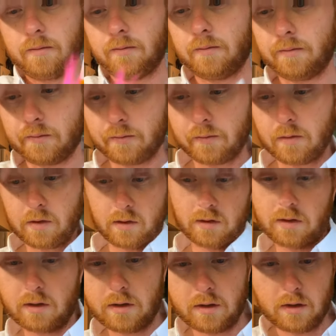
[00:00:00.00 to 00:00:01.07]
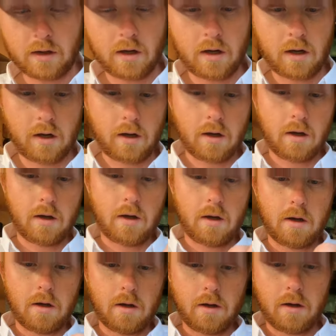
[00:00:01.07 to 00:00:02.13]

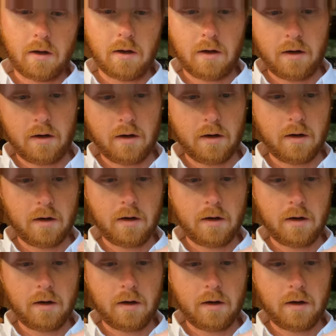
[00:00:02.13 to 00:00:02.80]
Nothing is said.